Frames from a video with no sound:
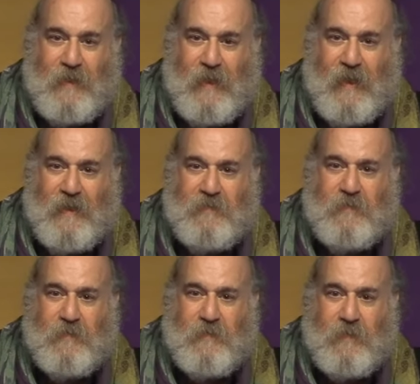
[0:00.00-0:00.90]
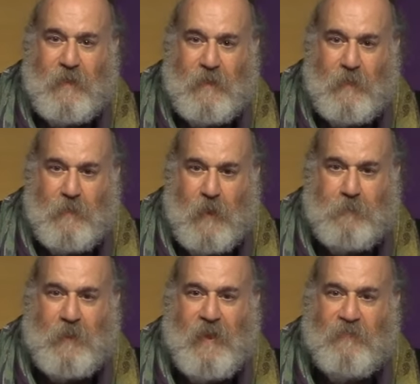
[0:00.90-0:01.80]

and apply